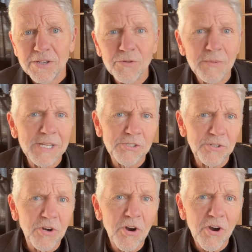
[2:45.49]
Who made your
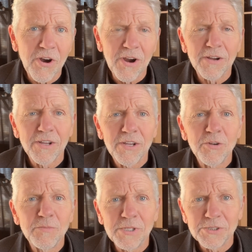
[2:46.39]
car?
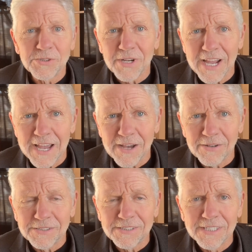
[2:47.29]
Who built your
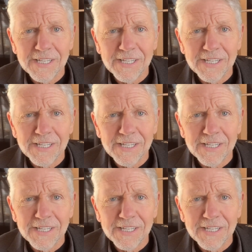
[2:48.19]
house?